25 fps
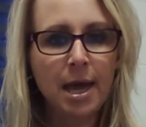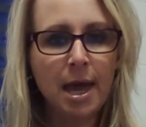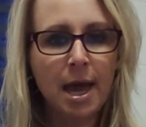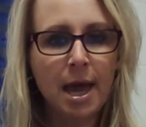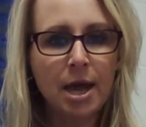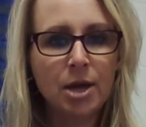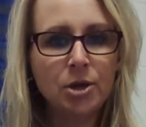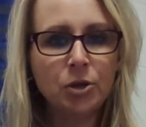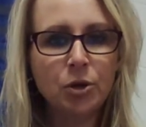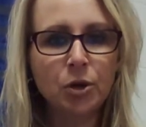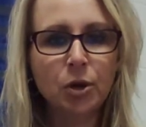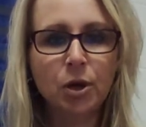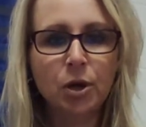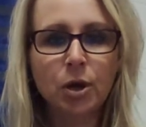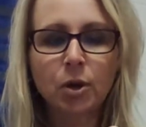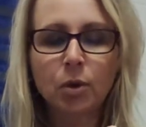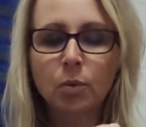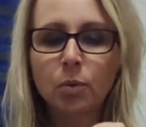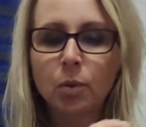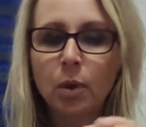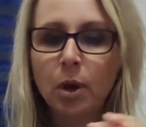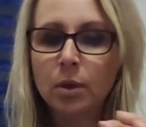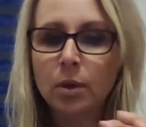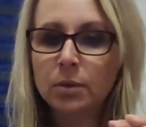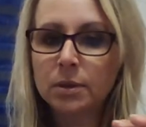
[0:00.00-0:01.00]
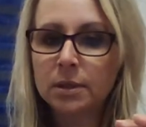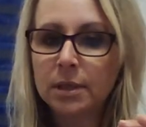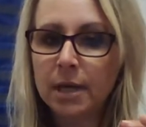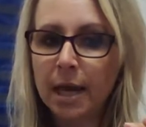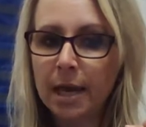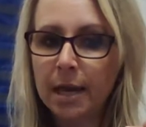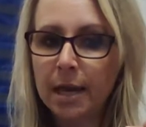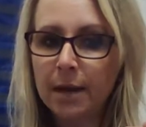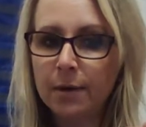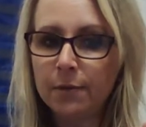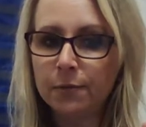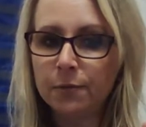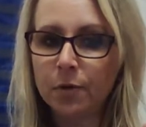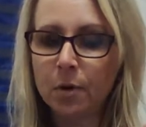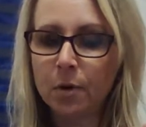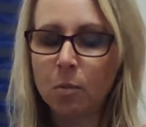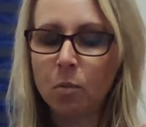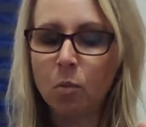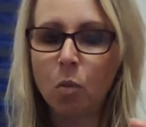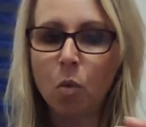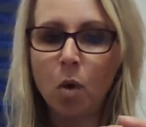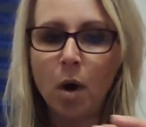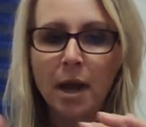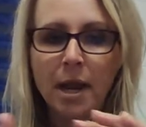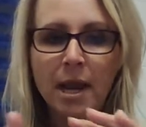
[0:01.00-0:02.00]
And you're going to rotate from
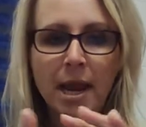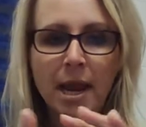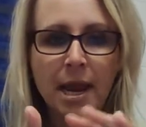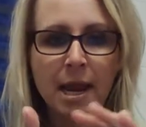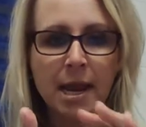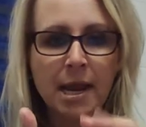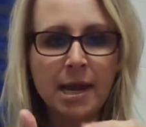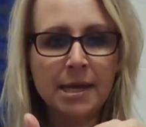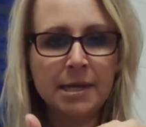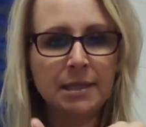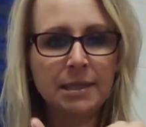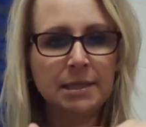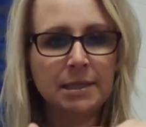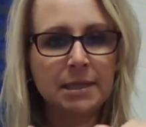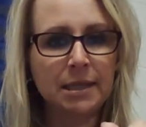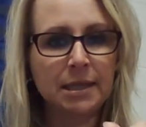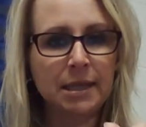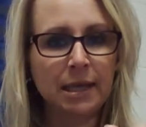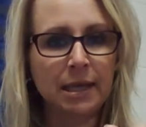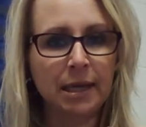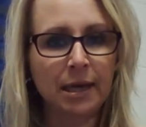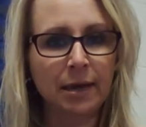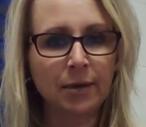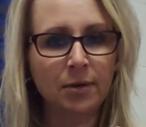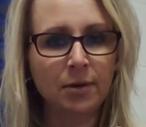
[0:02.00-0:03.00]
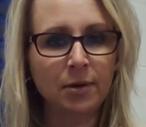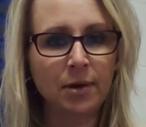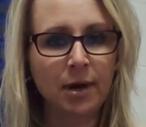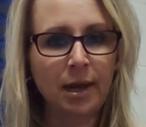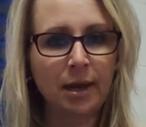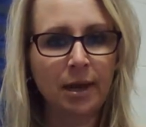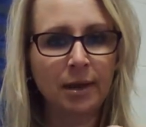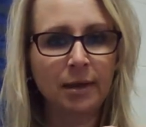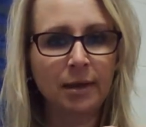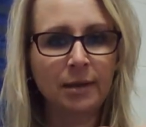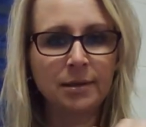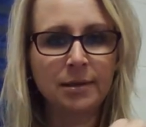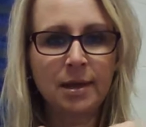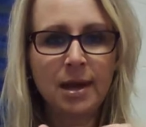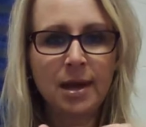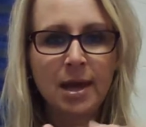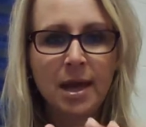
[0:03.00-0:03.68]
one hand to the other hand.